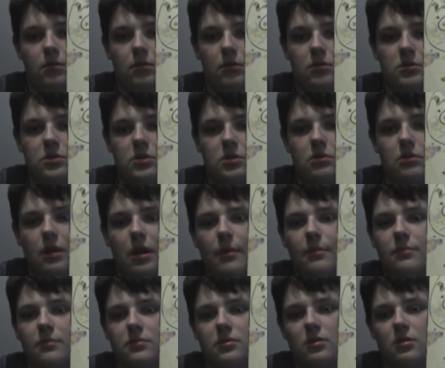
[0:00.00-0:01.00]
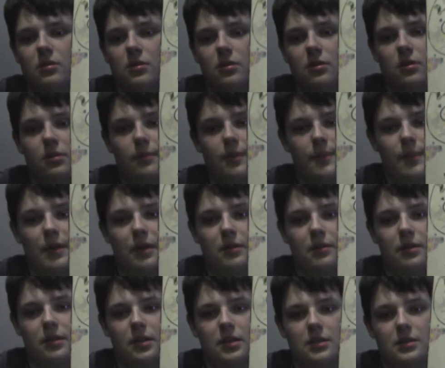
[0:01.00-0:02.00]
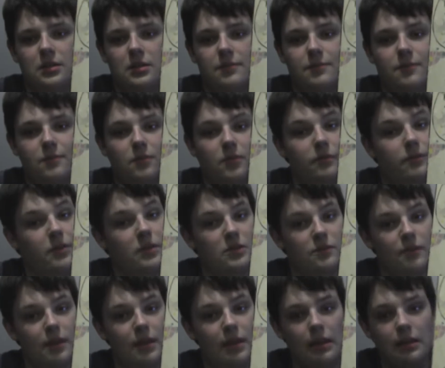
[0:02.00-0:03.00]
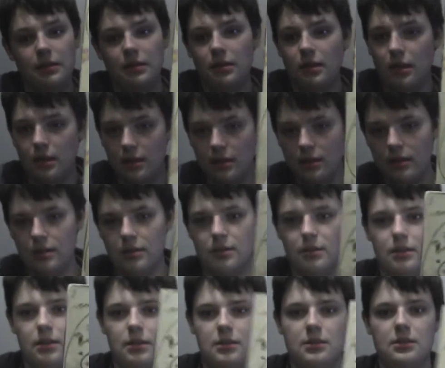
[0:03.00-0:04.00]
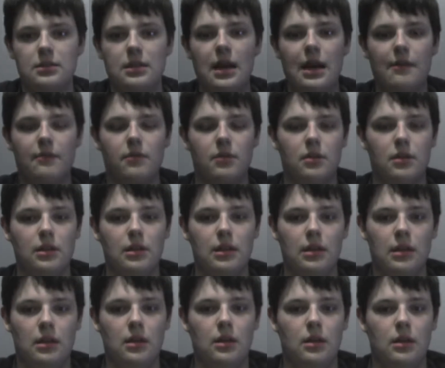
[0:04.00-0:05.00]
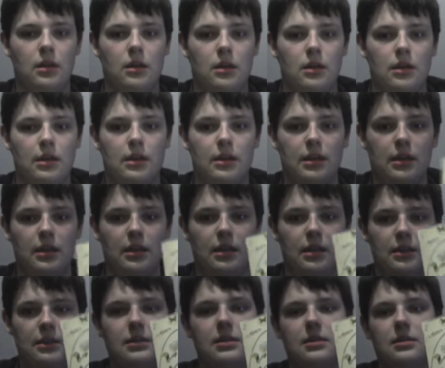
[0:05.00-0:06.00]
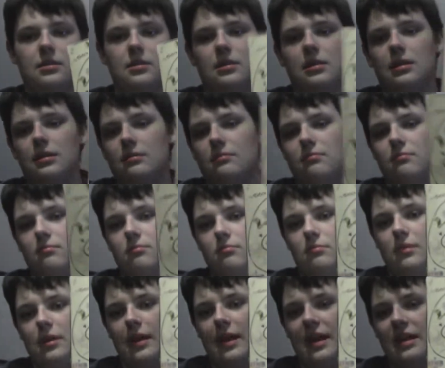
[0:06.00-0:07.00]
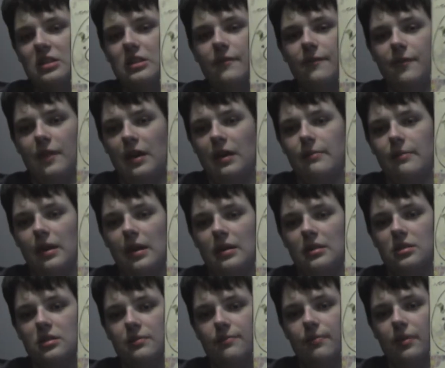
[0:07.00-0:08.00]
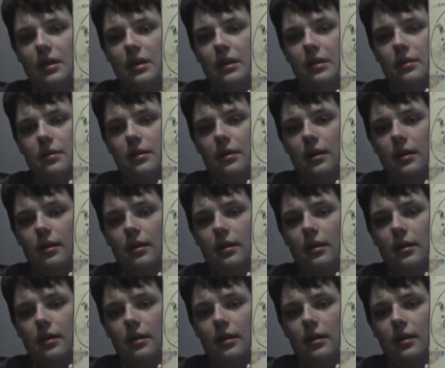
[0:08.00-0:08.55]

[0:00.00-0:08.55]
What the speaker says: Those two albums are a little bit better than this. The reason why it's not really it has a fan base, but